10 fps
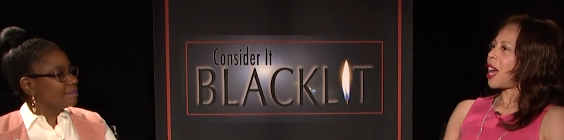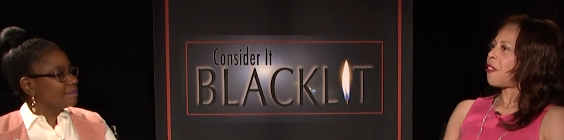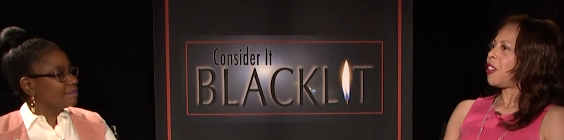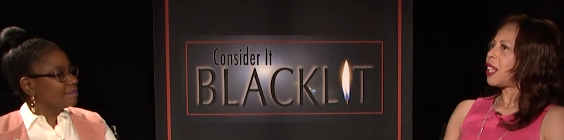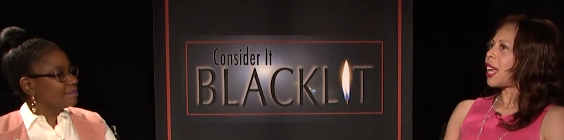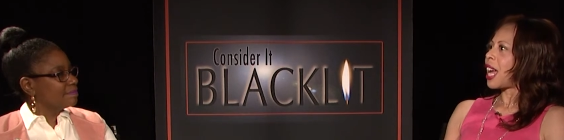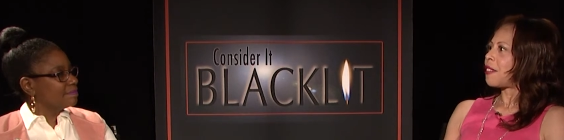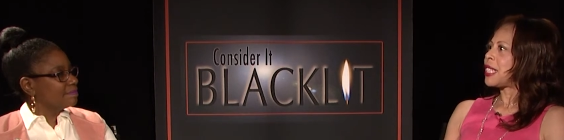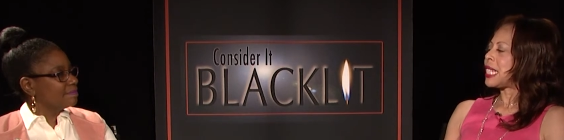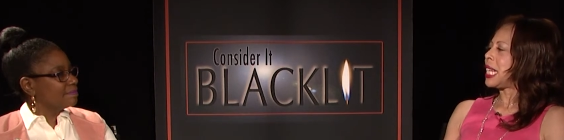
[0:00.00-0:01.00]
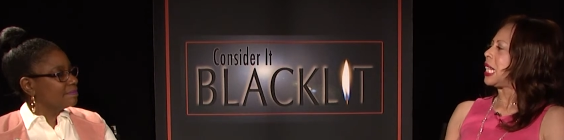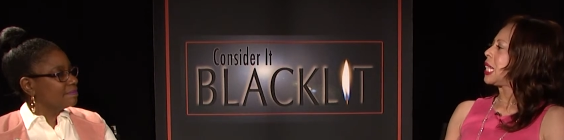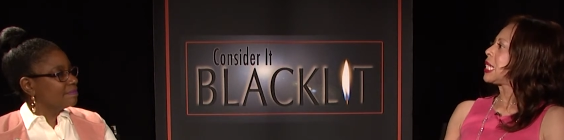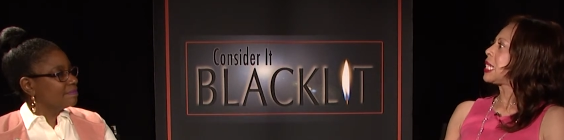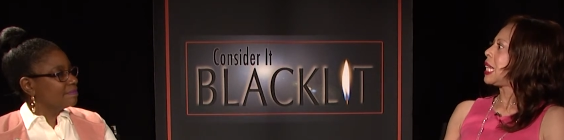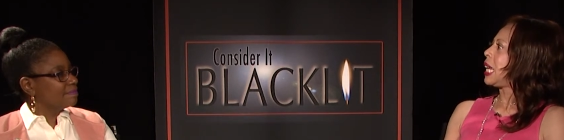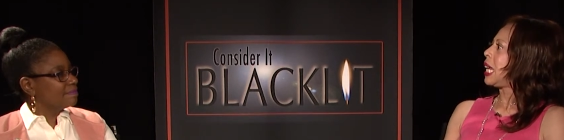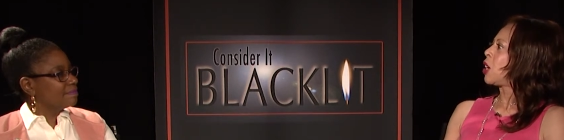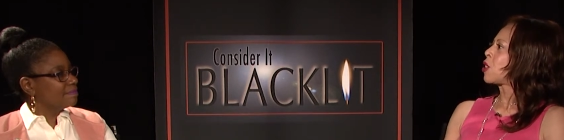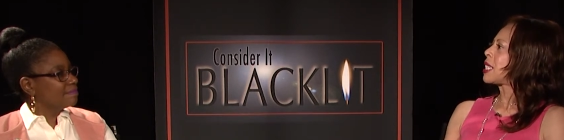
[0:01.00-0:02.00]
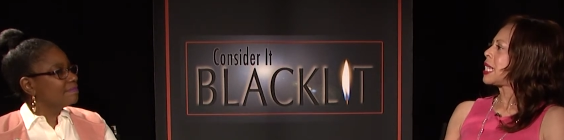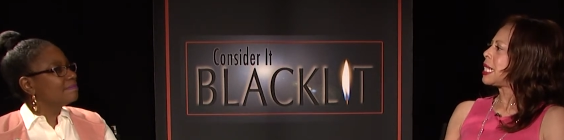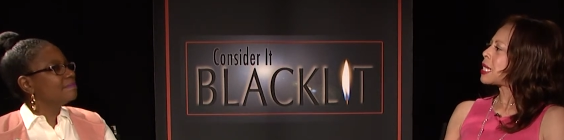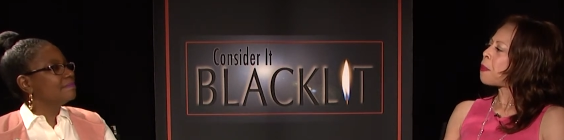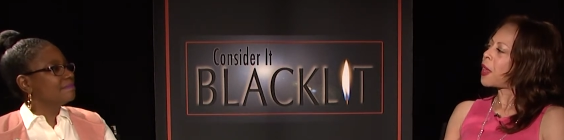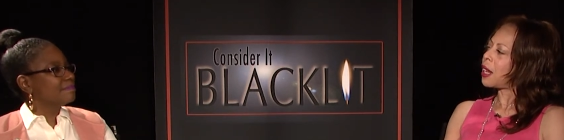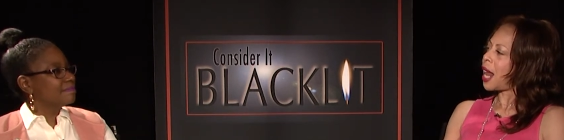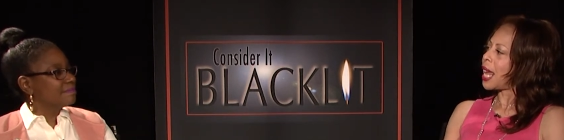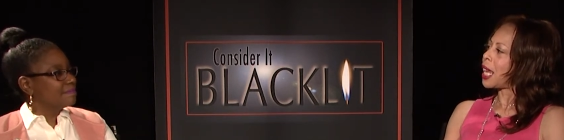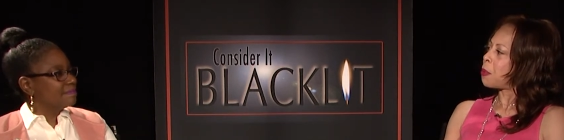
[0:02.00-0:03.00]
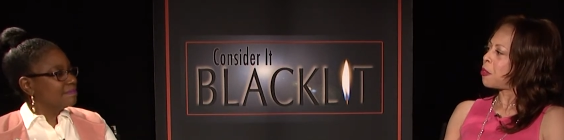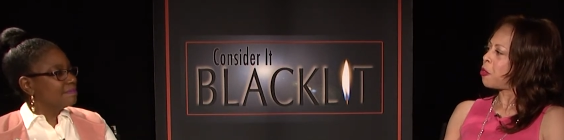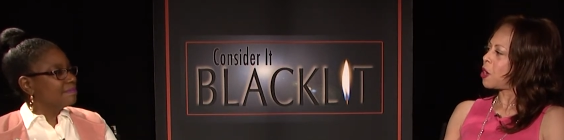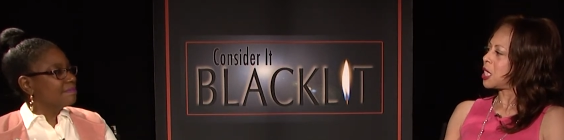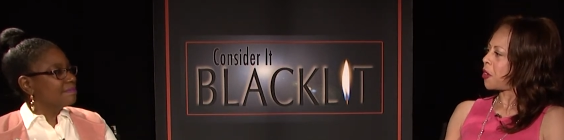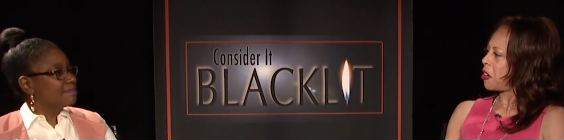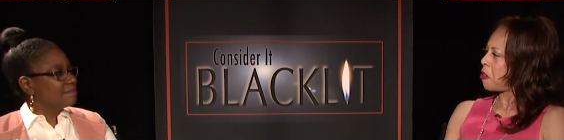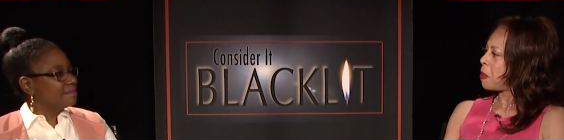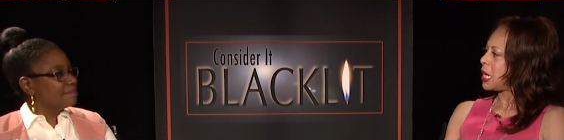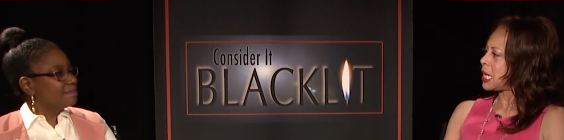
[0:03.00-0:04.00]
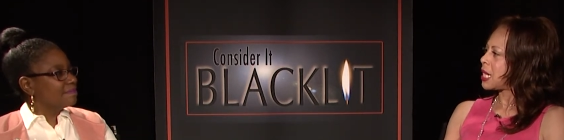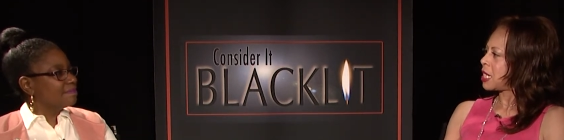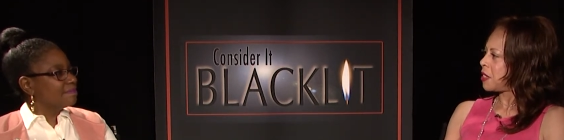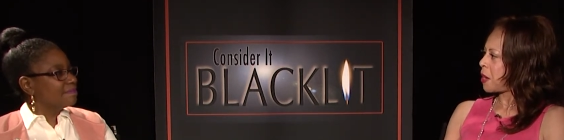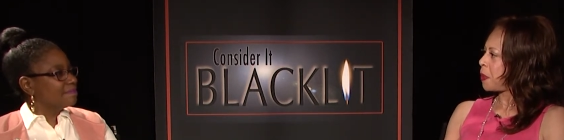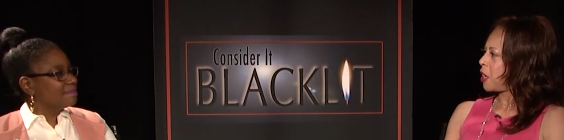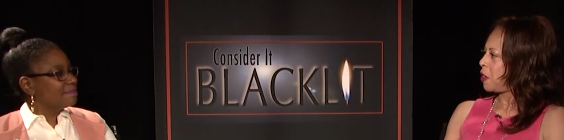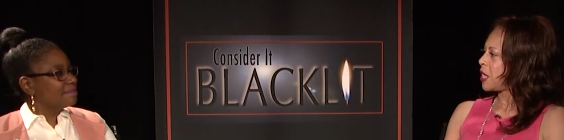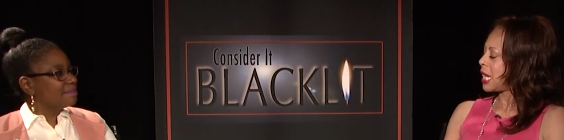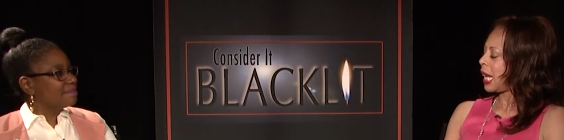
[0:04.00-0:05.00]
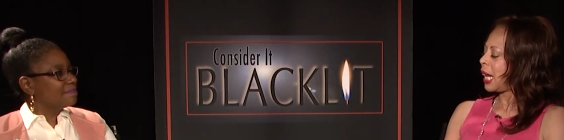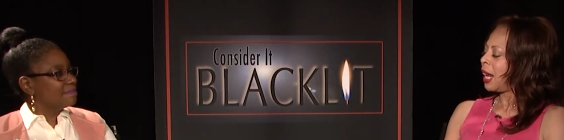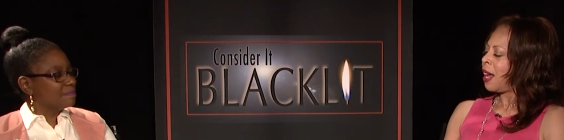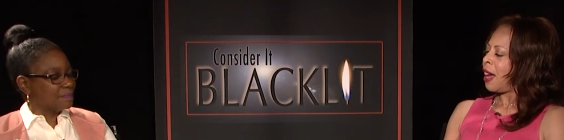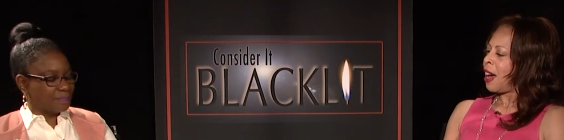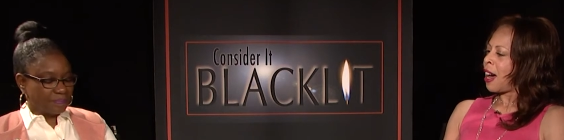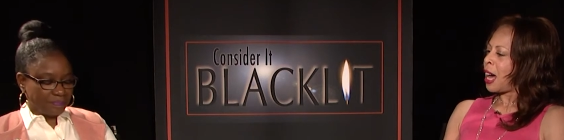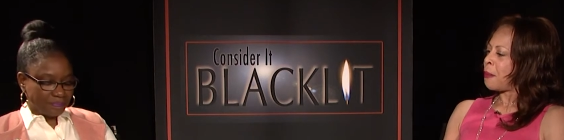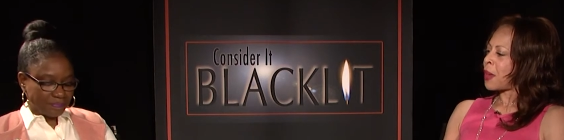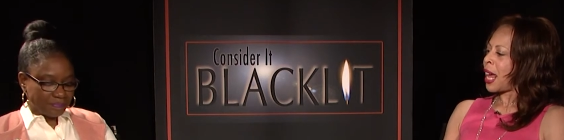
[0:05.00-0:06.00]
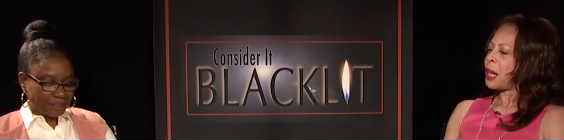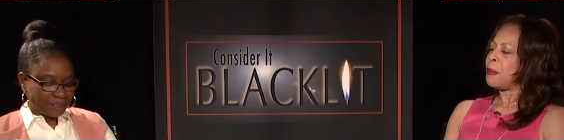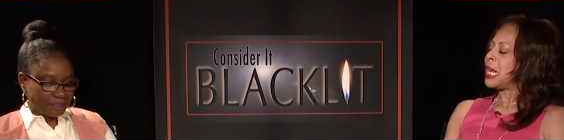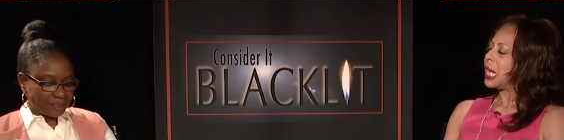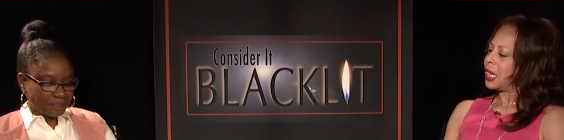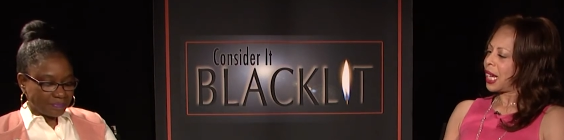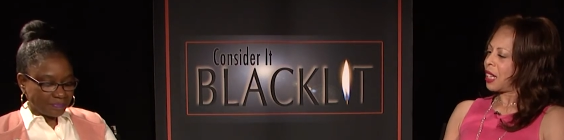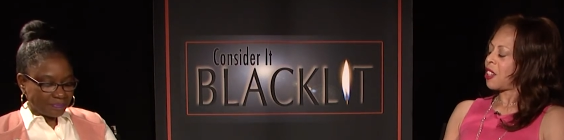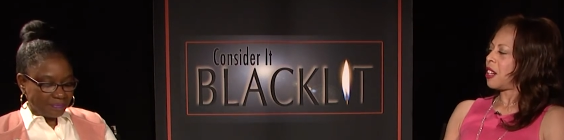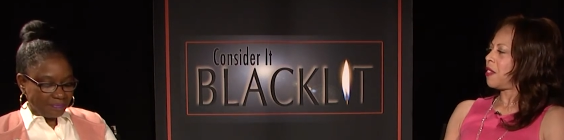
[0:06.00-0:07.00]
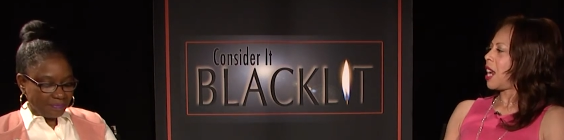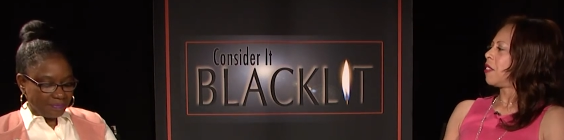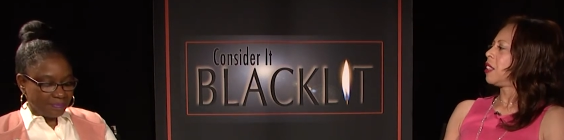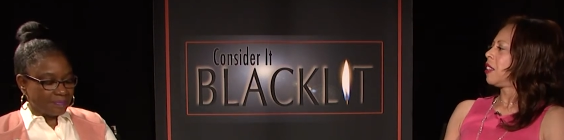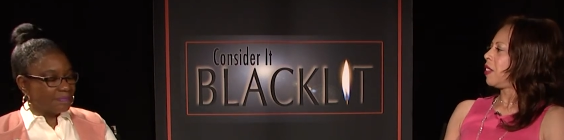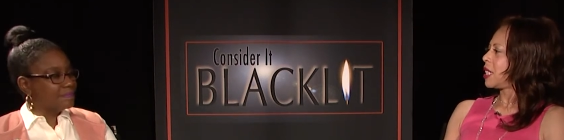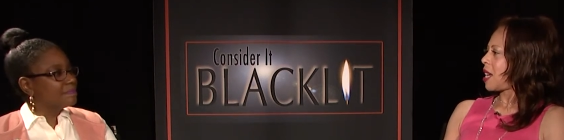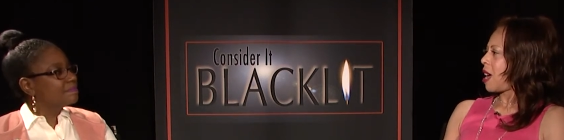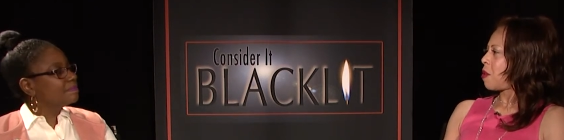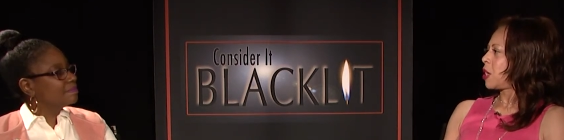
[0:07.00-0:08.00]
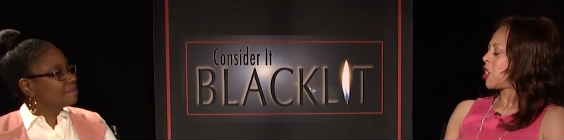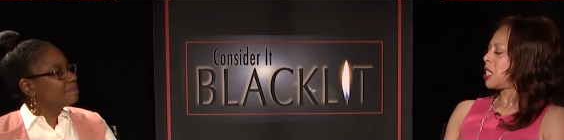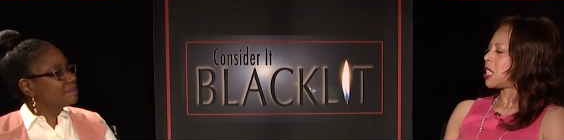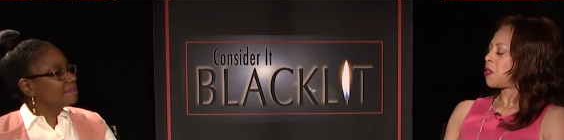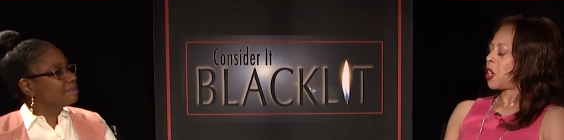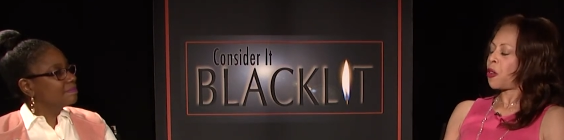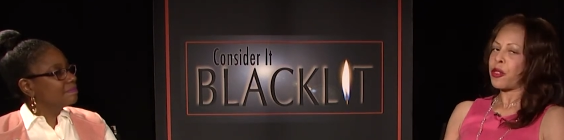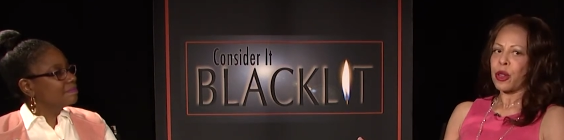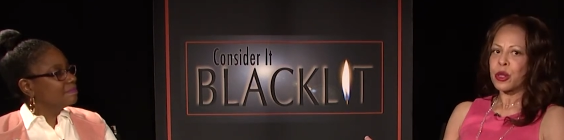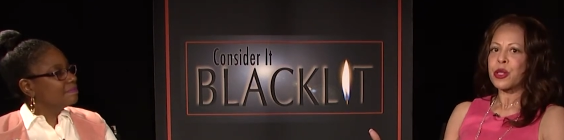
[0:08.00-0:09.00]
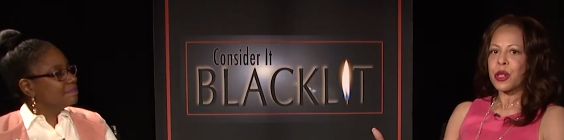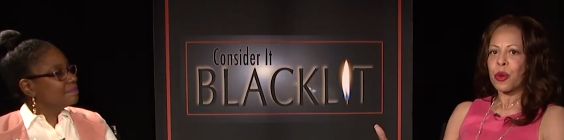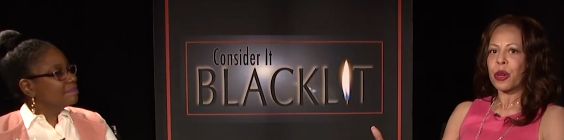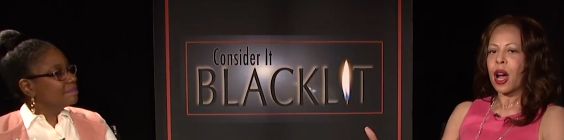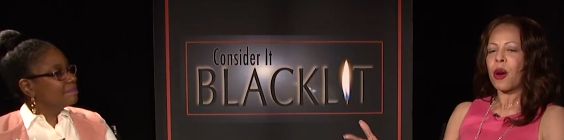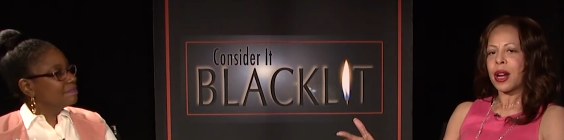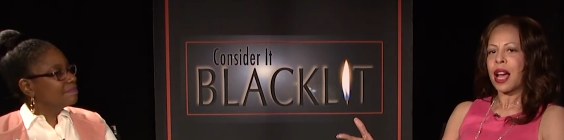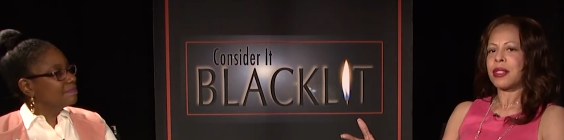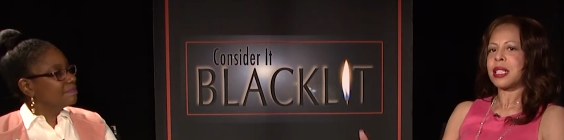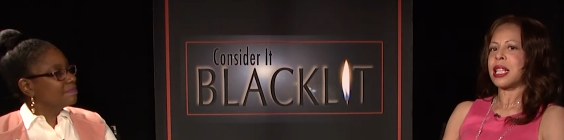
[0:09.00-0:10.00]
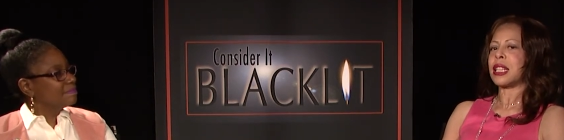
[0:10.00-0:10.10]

Speaker 1: I feel like I've seen this scene or seen something like it before. It's very reminiscent of something you've seen. Um, and immediately I thought of Night of the Living Dead, which is, you know, for those who don't know and haven't seen